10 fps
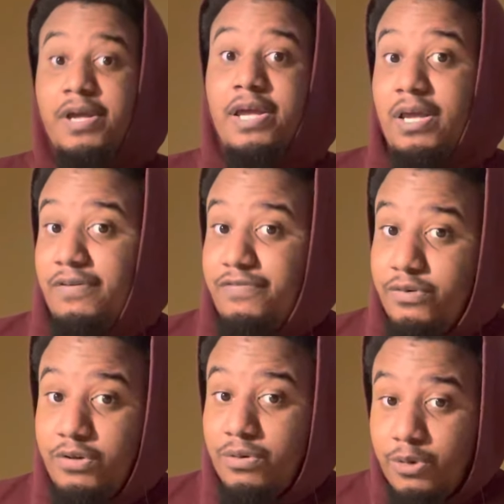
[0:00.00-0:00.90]
If
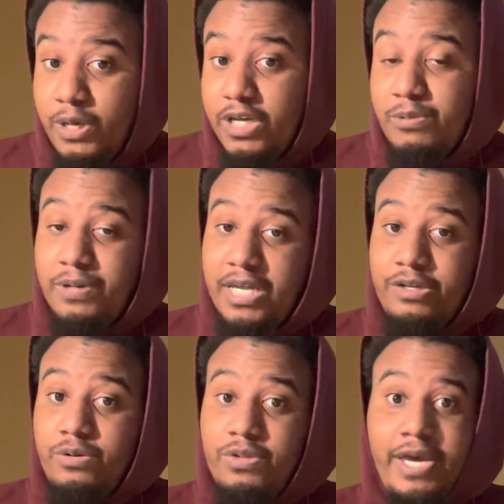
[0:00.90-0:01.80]
you don't know anyone that
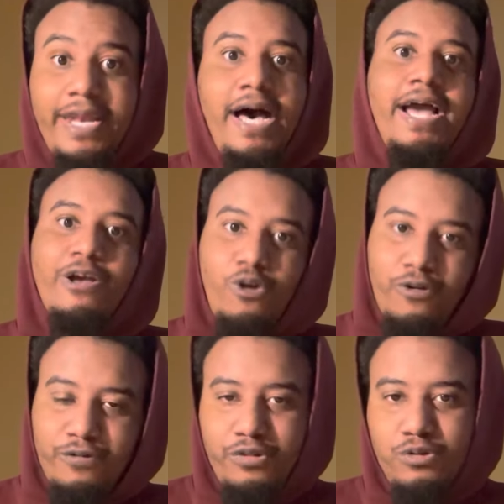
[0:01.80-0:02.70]
do that, I
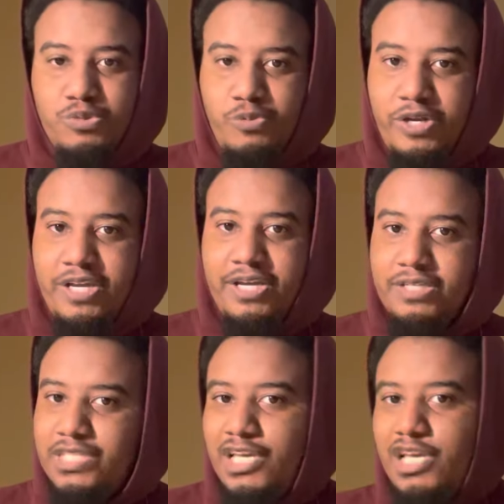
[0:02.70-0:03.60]
offer those
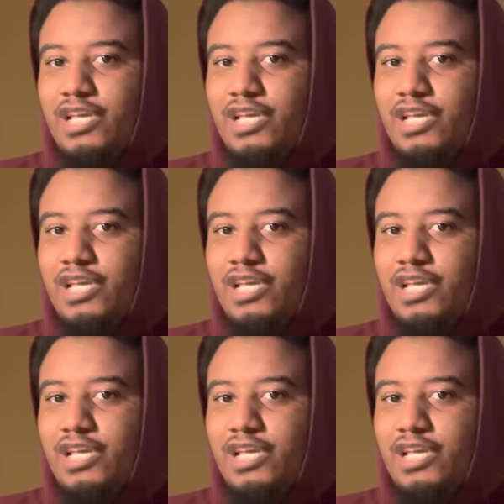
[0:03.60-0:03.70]
readings.